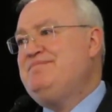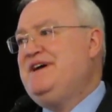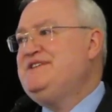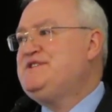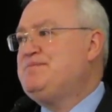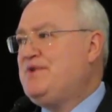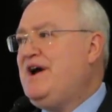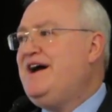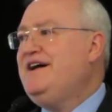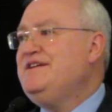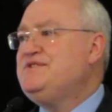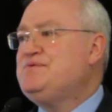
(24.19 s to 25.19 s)
my
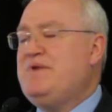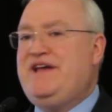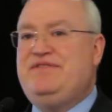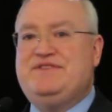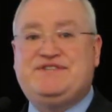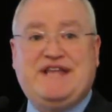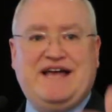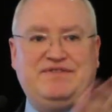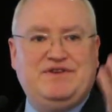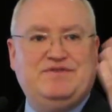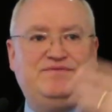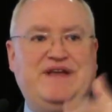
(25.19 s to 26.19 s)
surprise when the stat